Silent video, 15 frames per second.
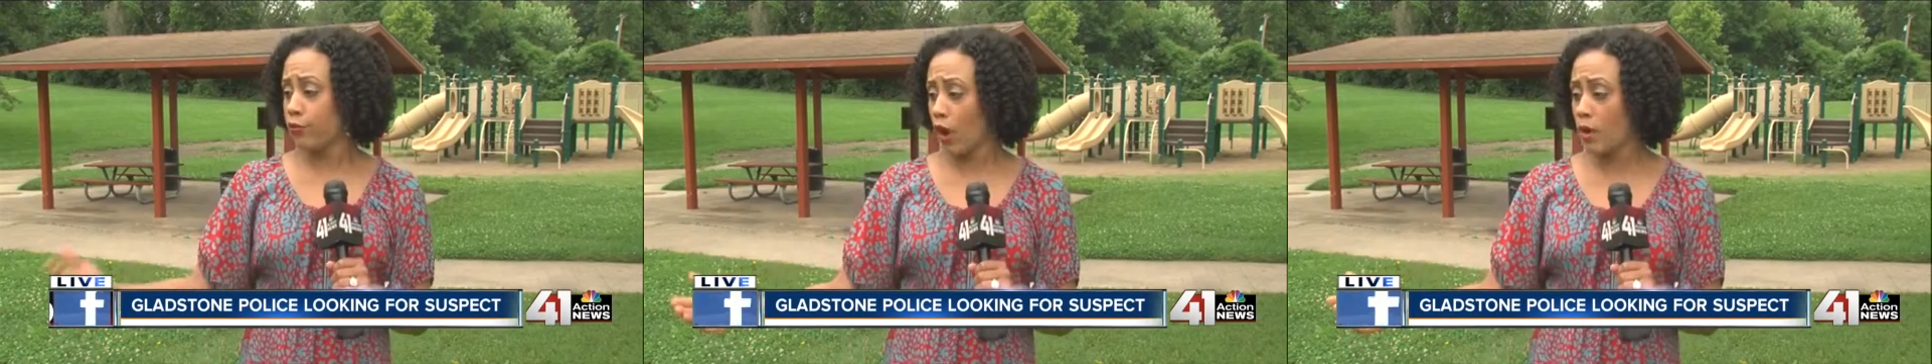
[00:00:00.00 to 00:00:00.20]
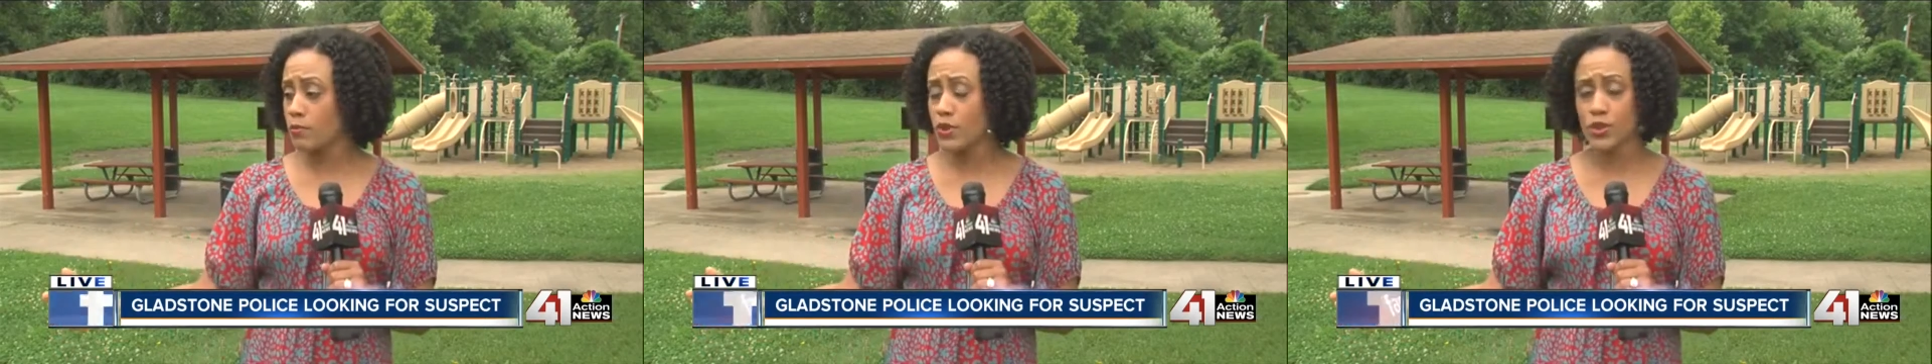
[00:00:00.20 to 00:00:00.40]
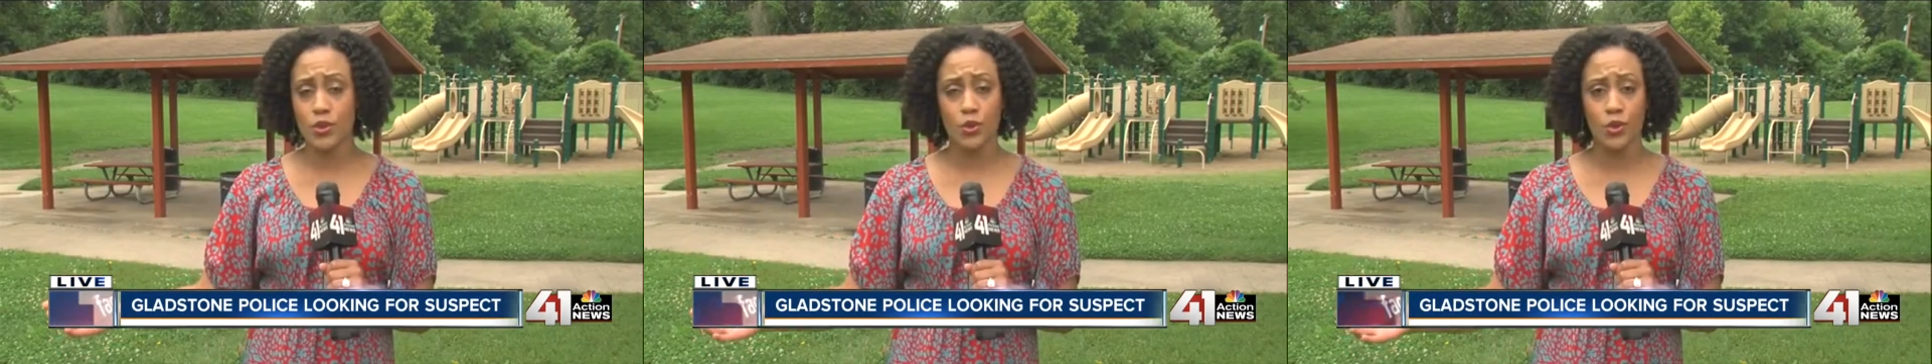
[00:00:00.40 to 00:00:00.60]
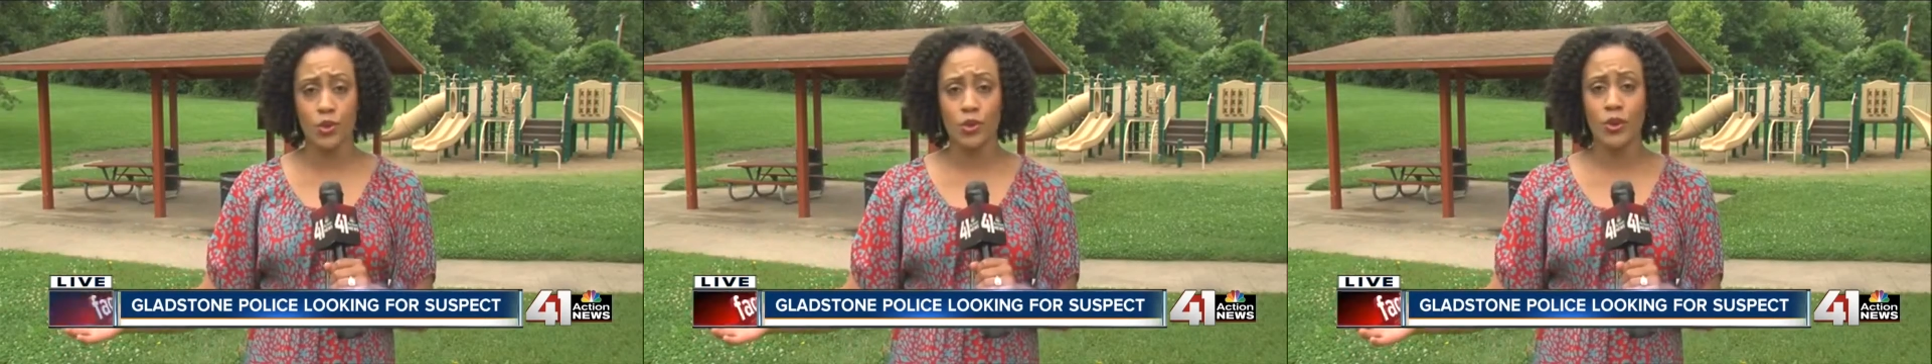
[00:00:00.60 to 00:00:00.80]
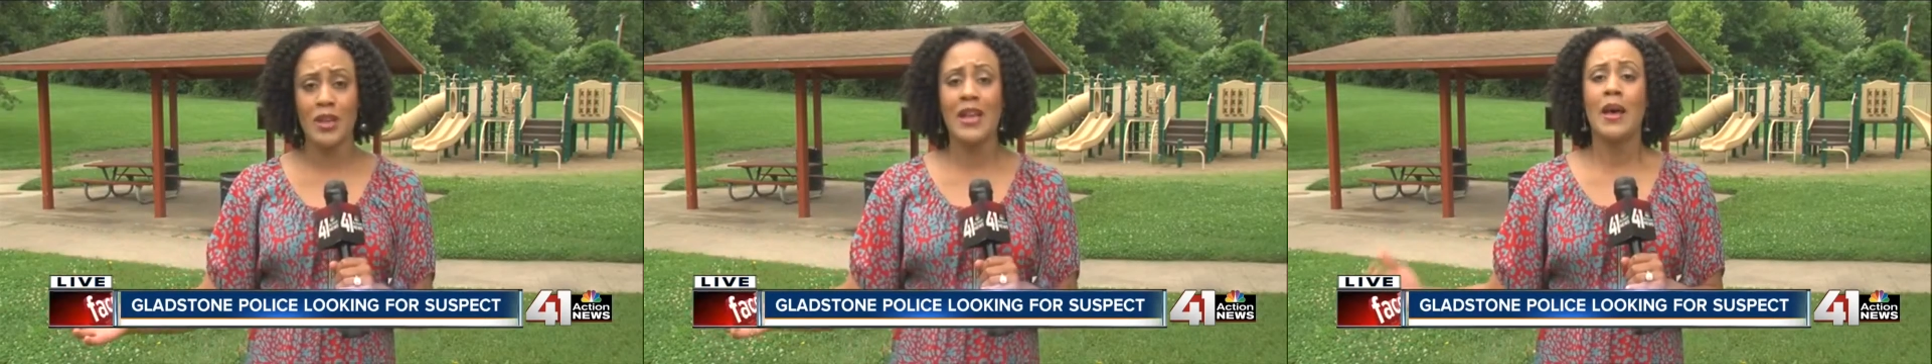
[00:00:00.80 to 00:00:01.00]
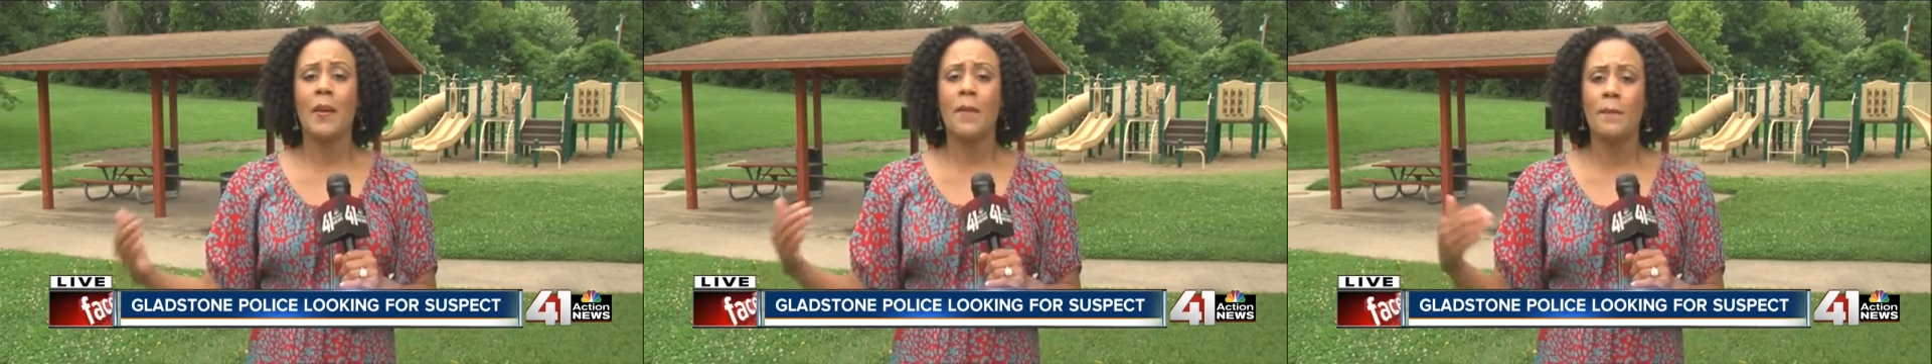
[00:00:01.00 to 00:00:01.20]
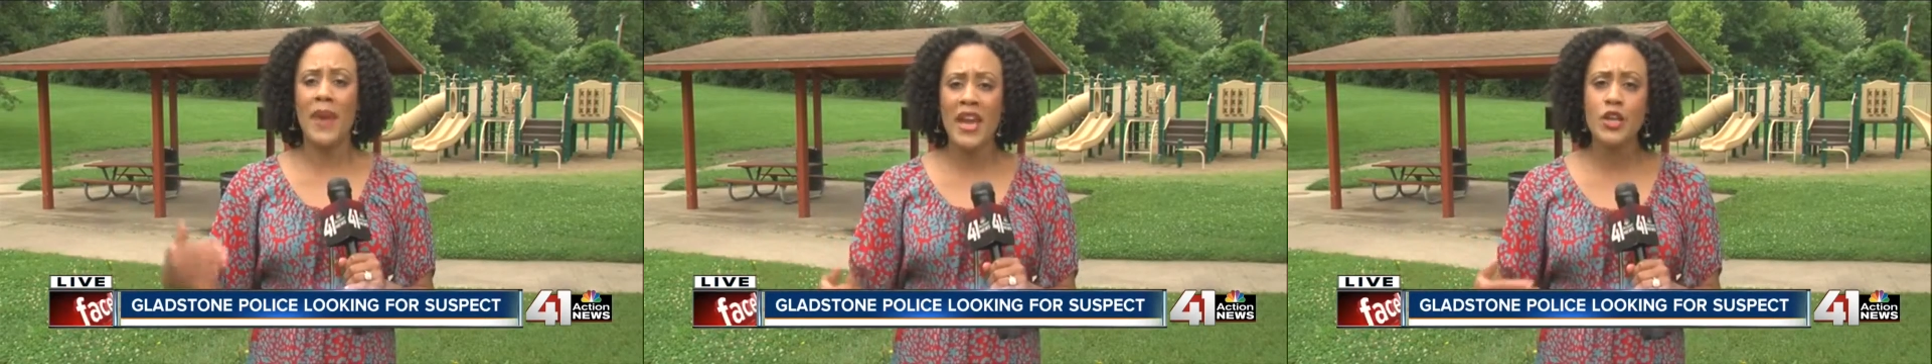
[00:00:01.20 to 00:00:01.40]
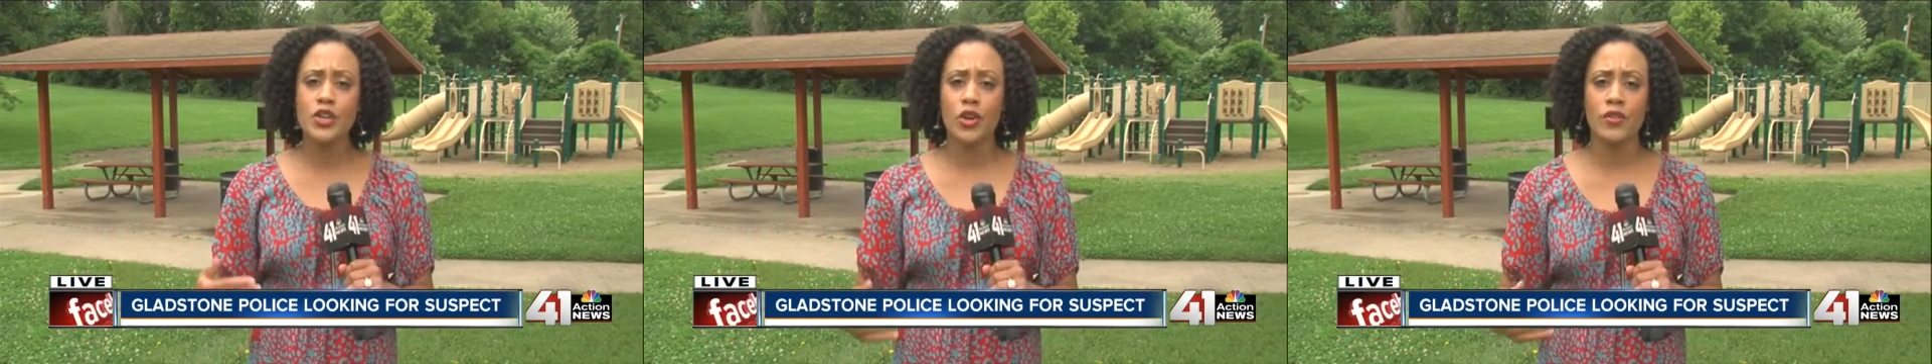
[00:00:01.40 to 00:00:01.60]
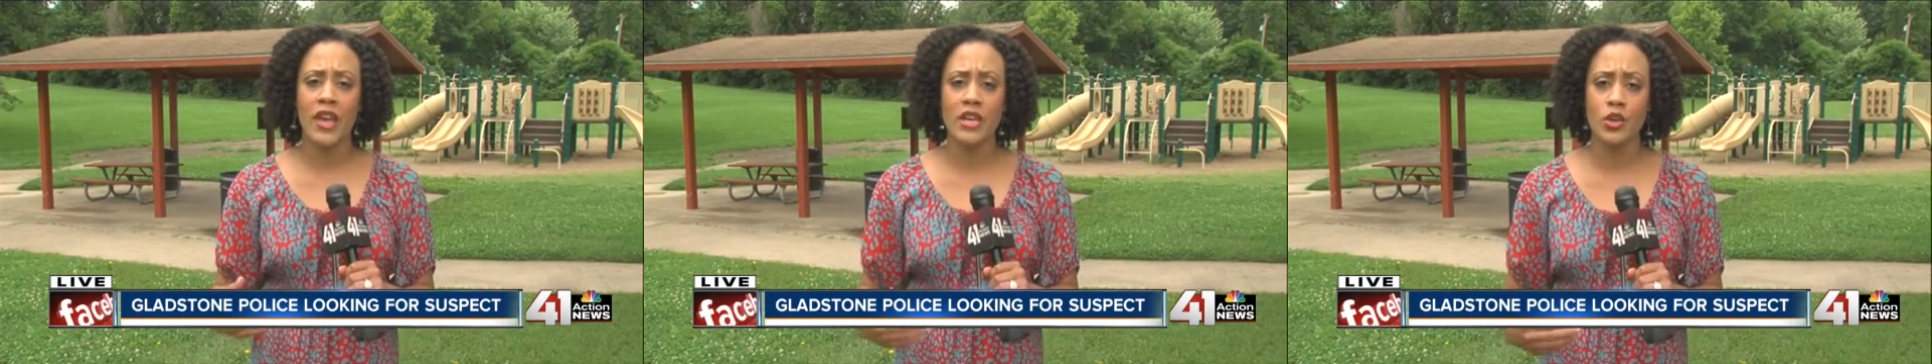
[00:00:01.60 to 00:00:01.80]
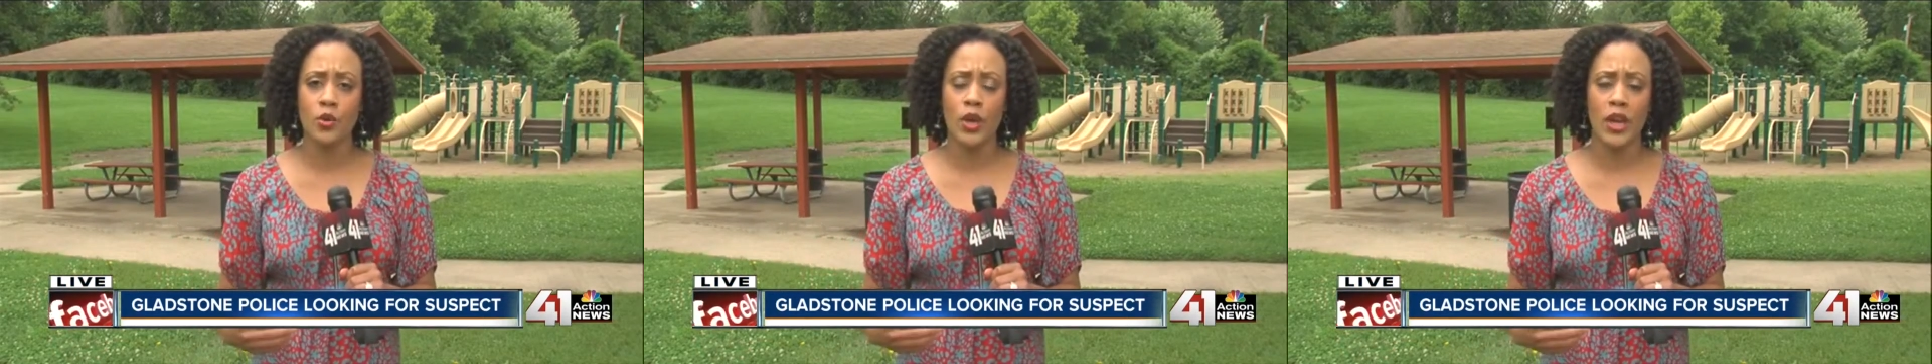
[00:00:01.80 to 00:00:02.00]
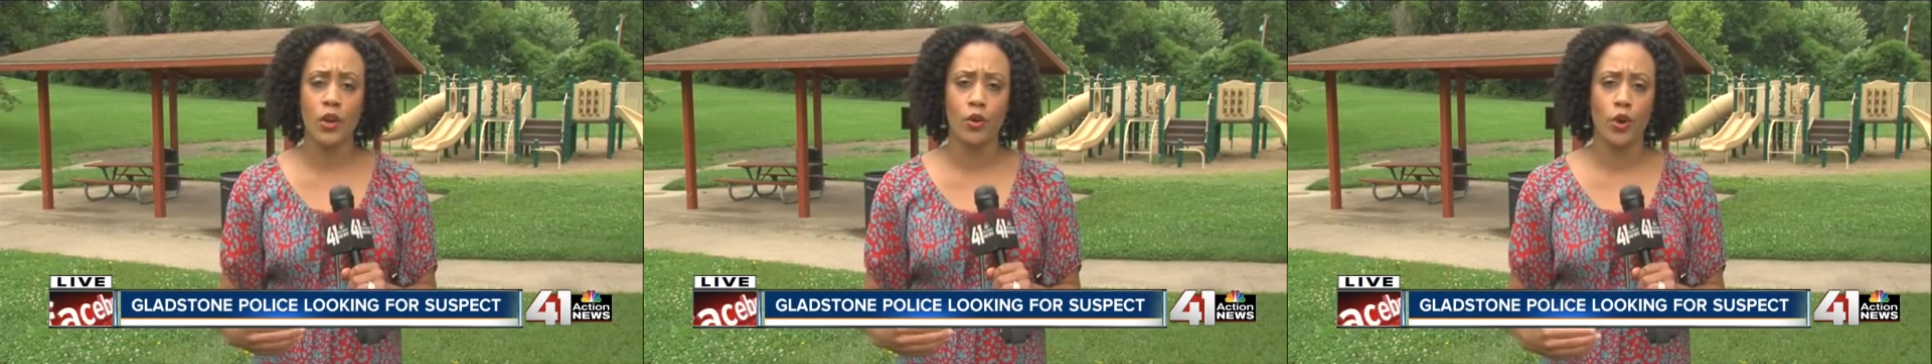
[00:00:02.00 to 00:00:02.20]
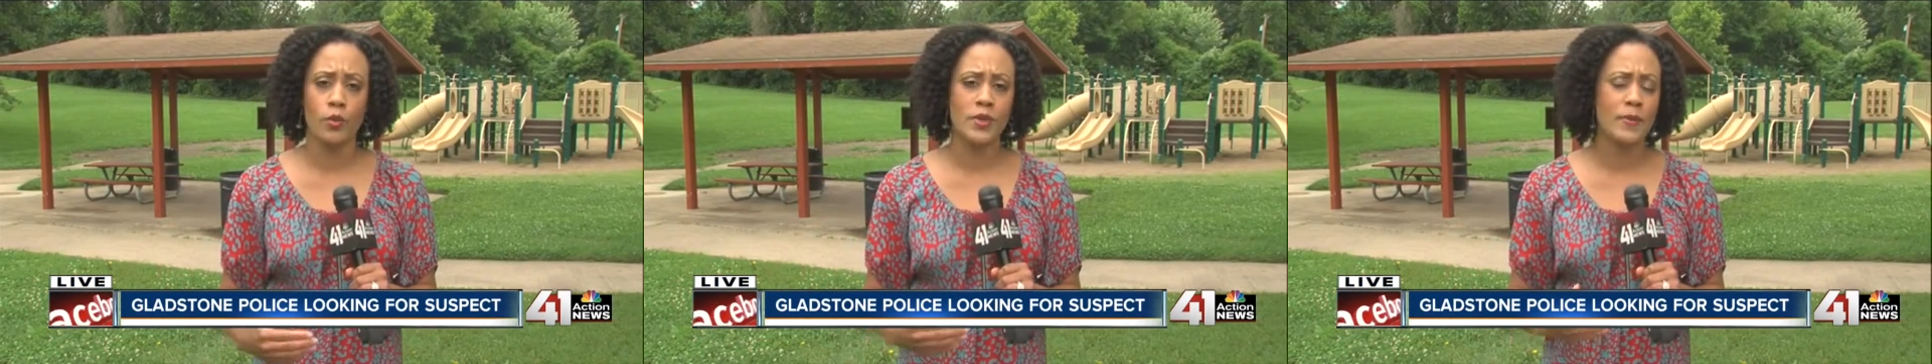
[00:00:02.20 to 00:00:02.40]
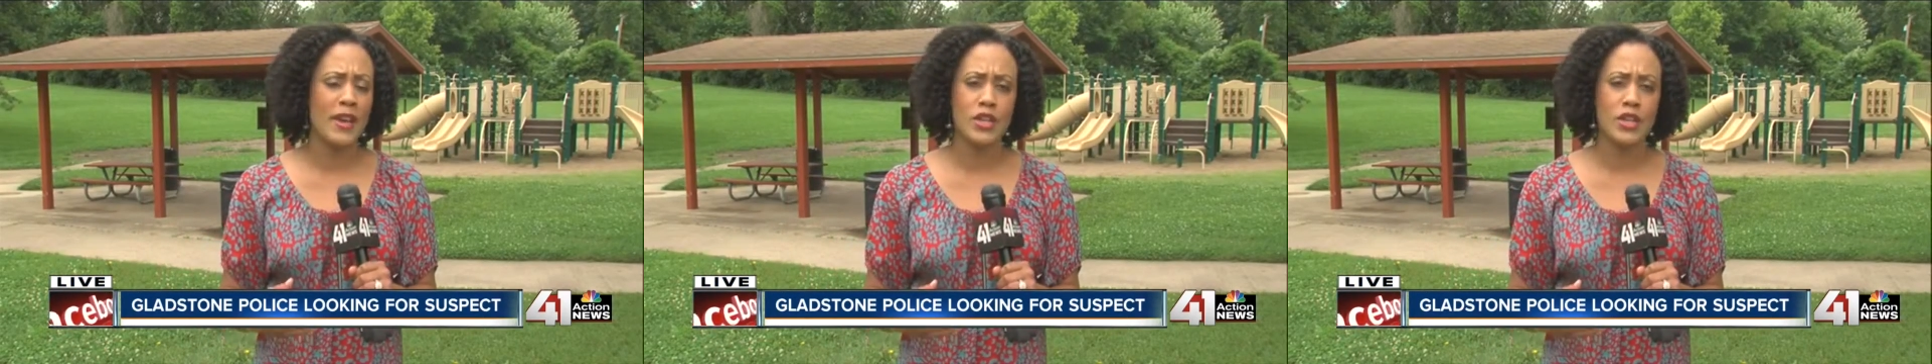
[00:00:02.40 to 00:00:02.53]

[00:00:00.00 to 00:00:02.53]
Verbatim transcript: from school, make sure they do it in groups.